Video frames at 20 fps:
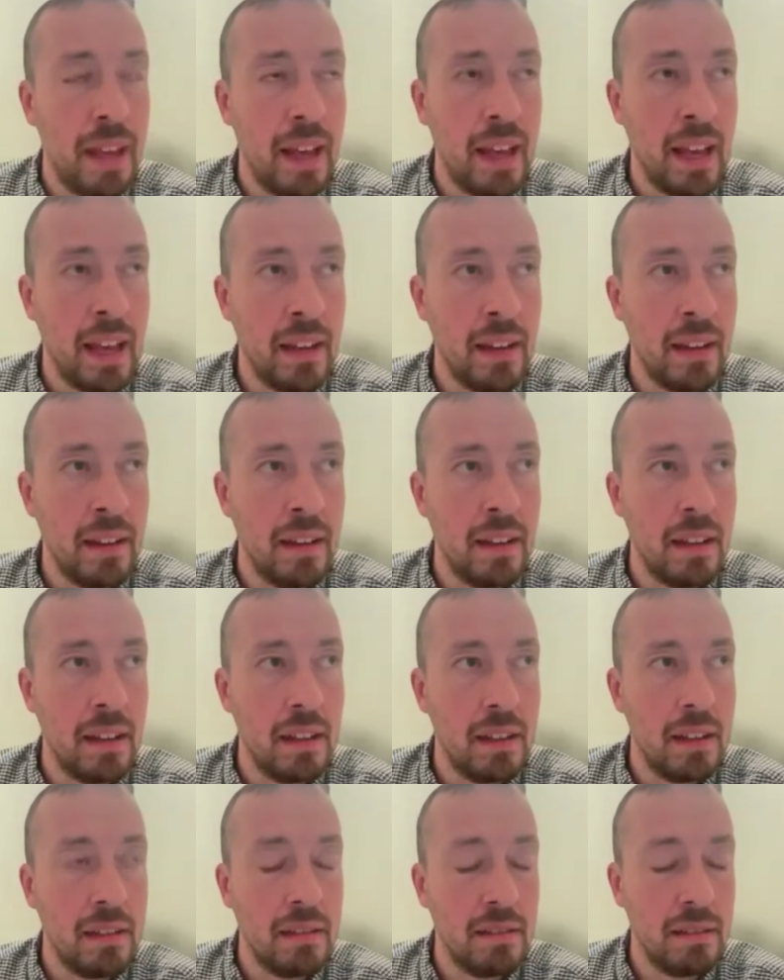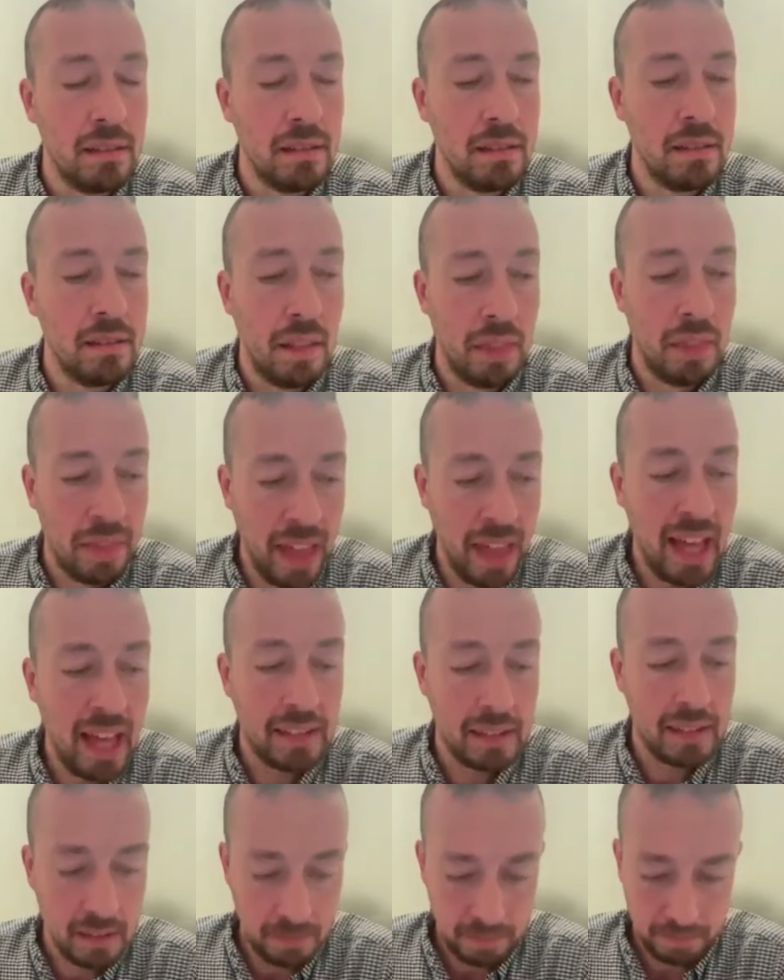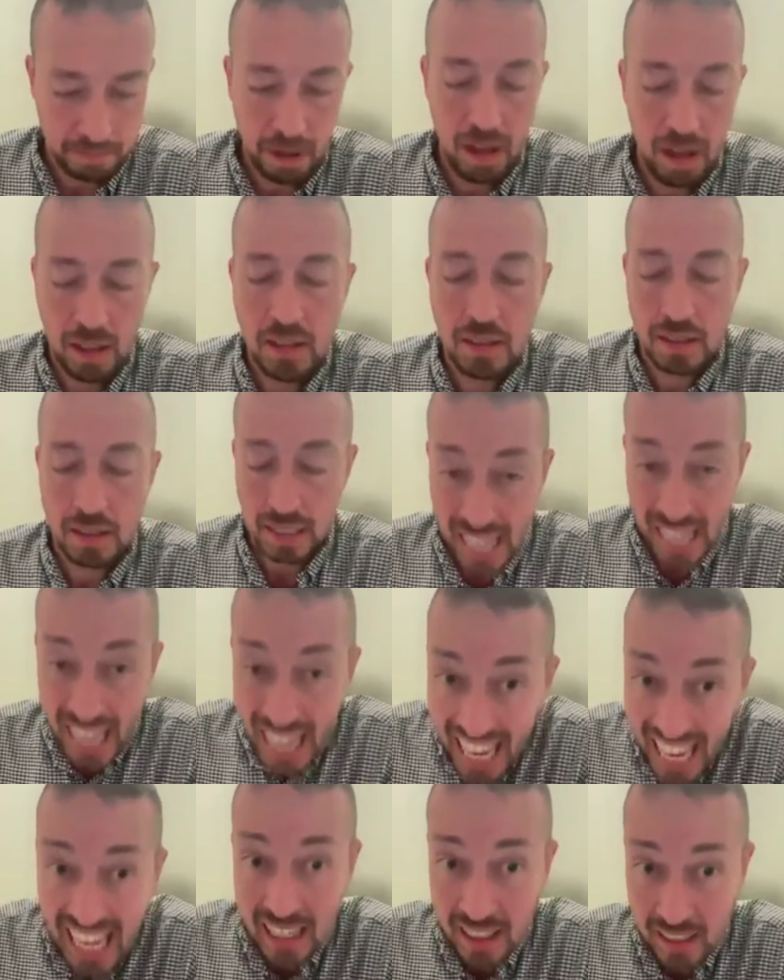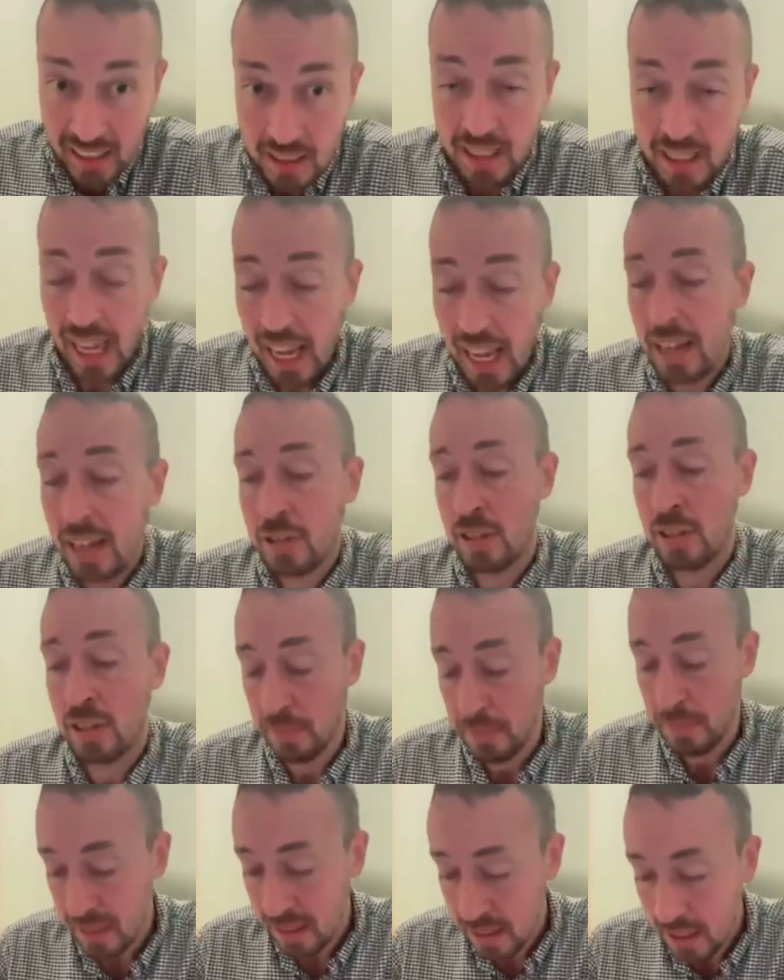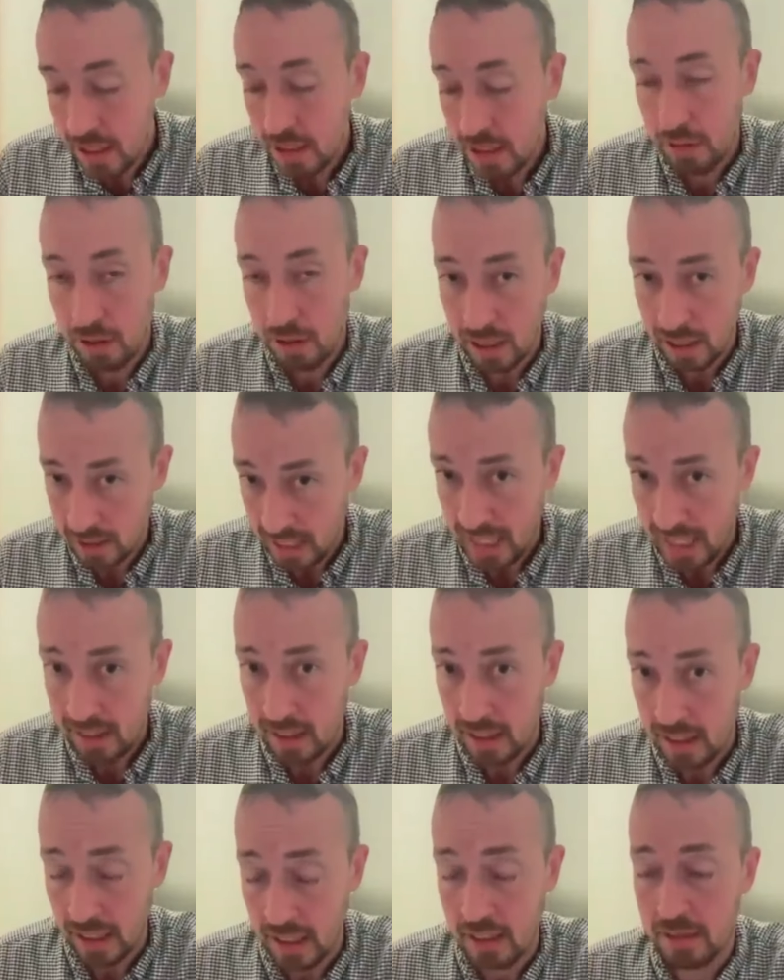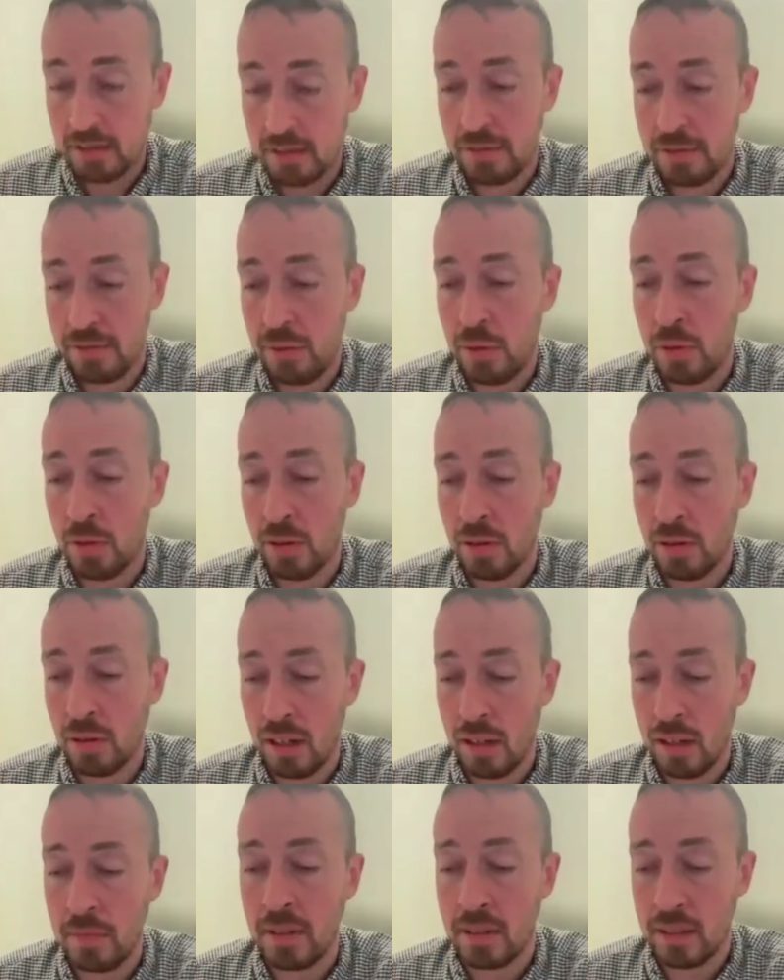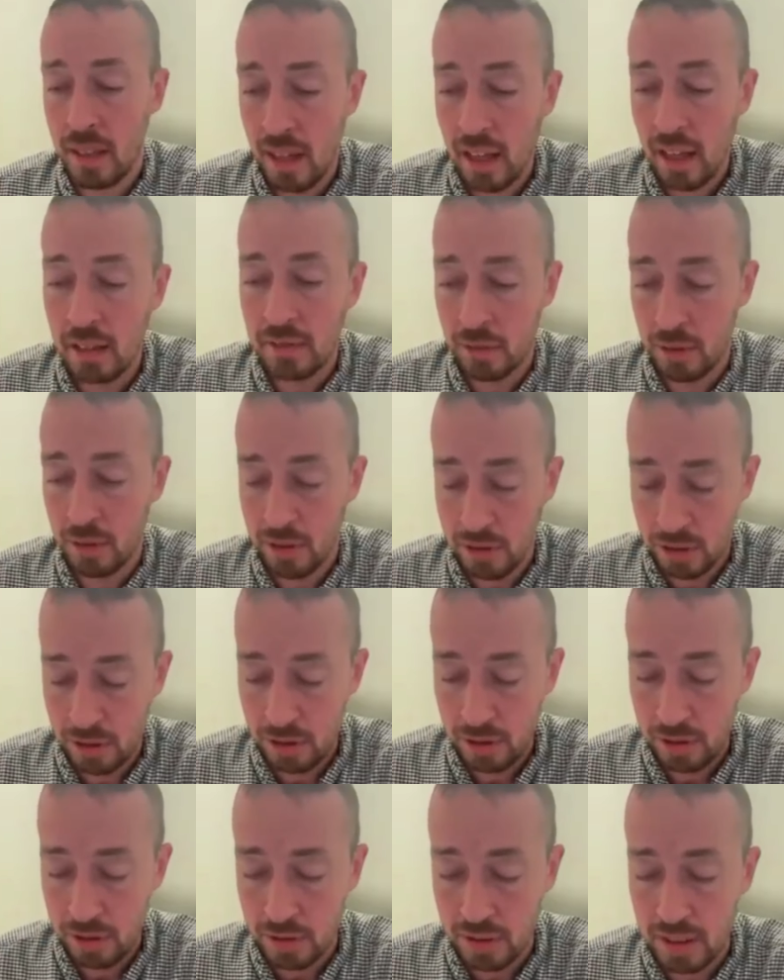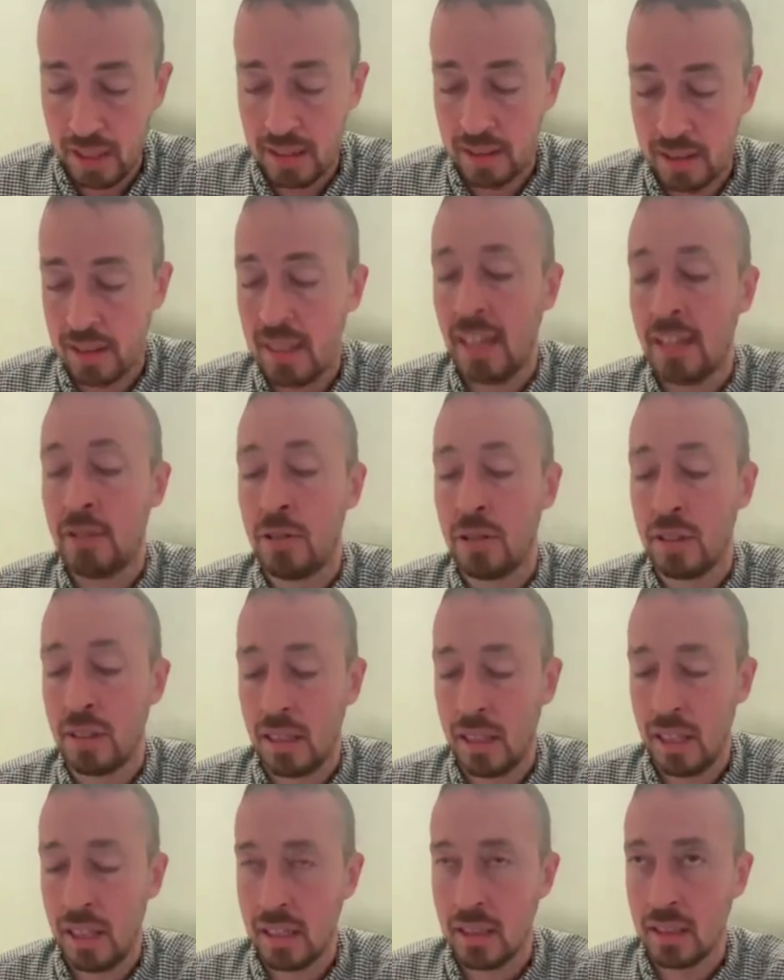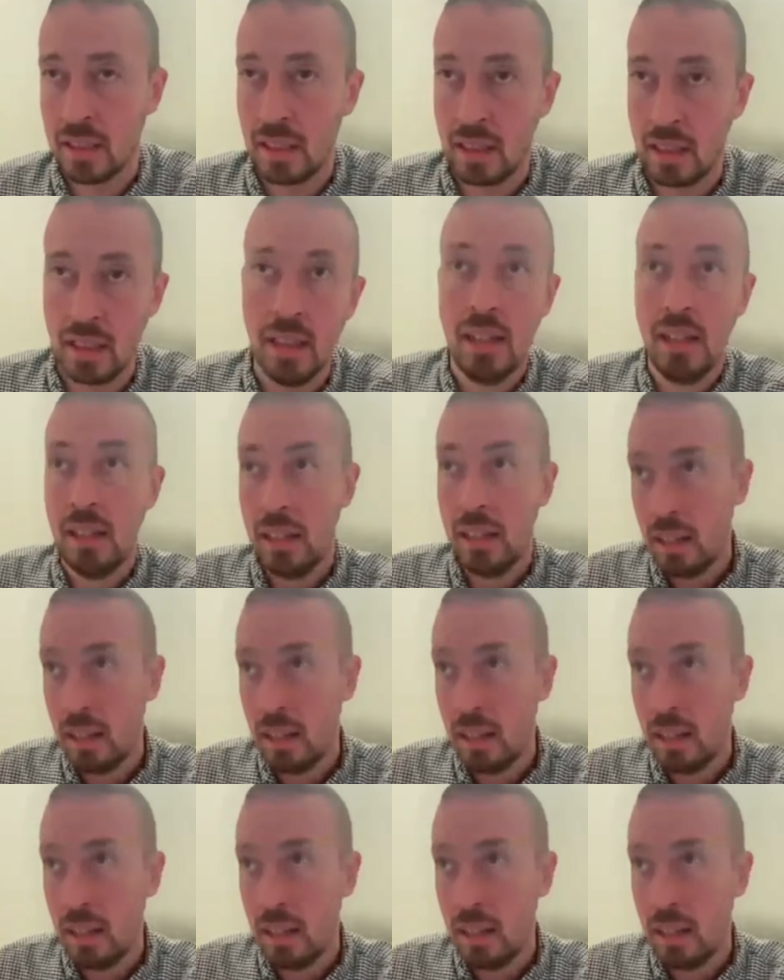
And that policy has actually been literally deadly for Am Yisrael, for the Jews. It's not just the case that